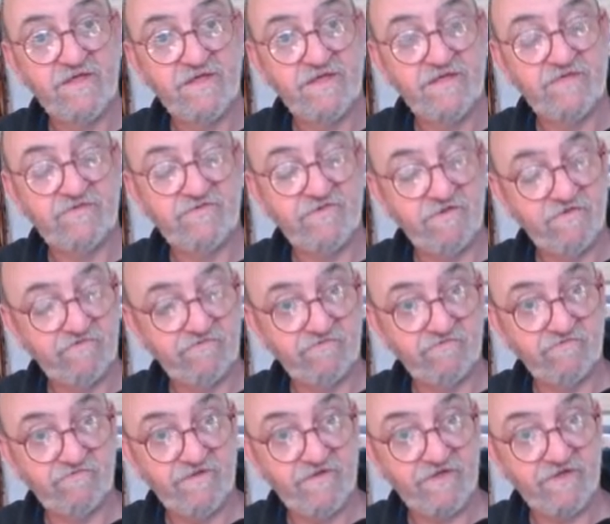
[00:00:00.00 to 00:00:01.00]
your social
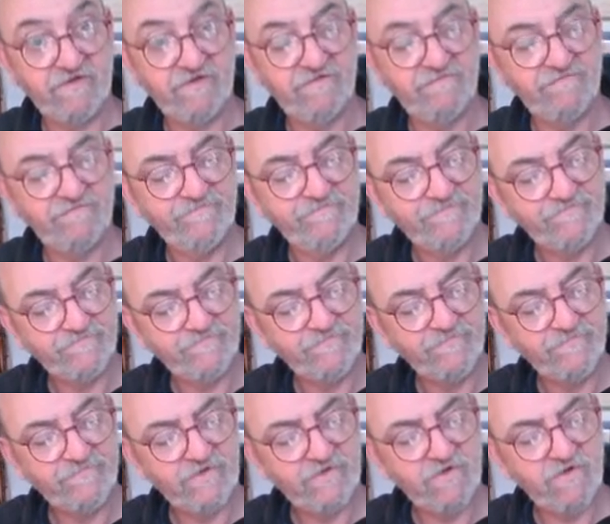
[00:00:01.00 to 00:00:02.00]
finger,
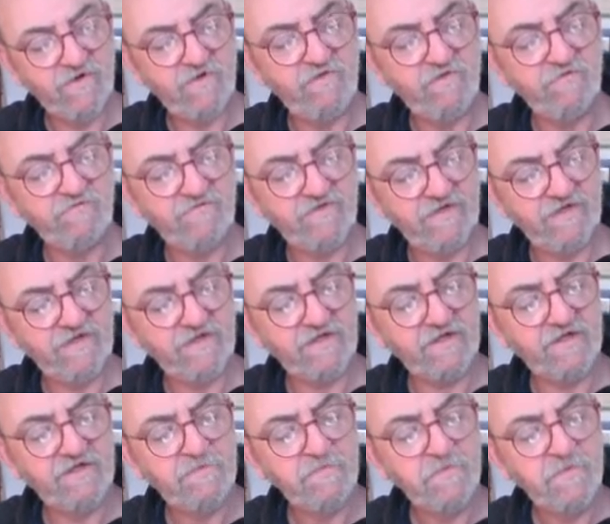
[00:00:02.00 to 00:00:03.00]
your long finger,
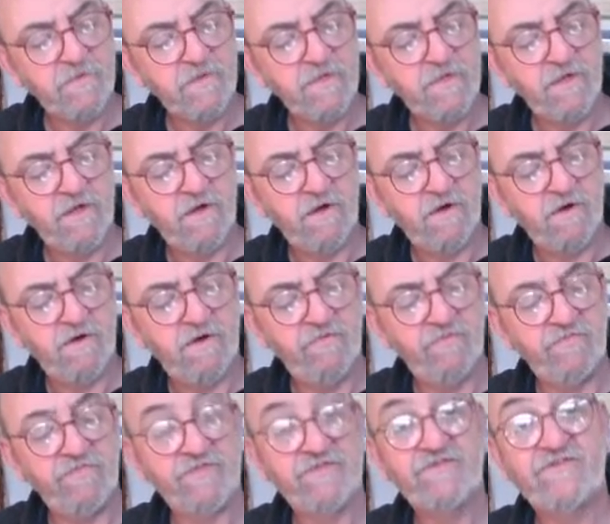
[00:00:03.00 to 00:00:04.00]

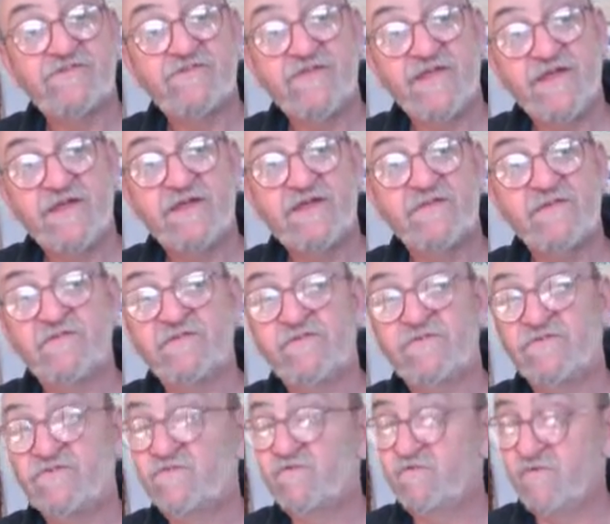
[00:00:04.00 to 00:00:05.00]
on the second
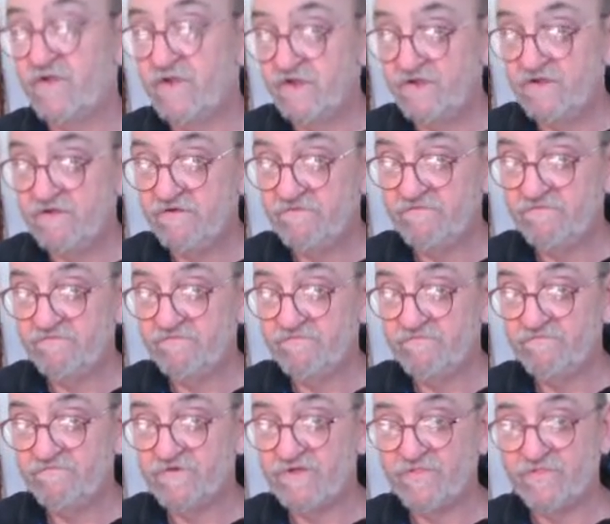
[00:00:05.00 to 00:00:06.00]
string
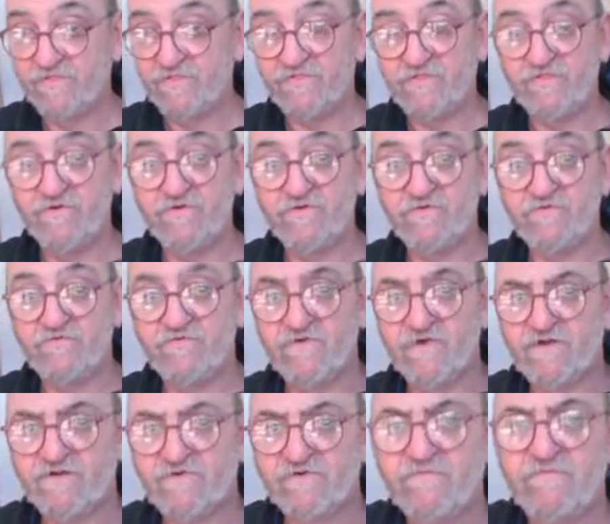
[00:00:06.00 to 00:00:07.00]
at the third
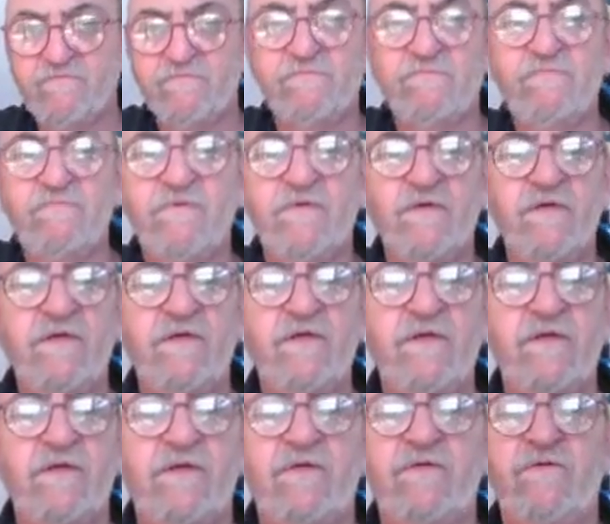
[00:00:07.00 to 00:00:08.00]
fret.
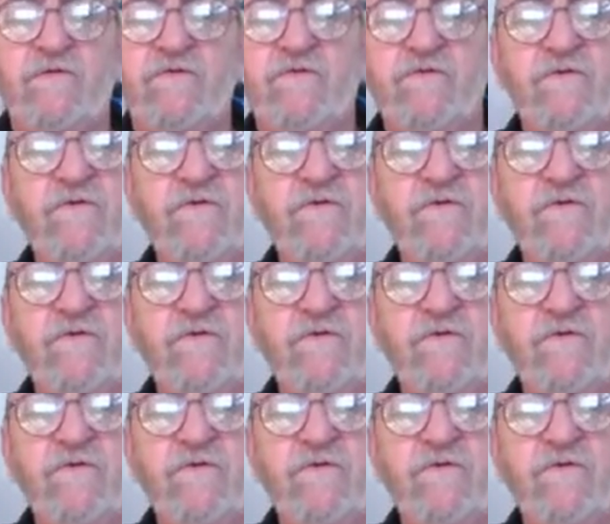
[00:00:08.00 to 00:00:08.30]
So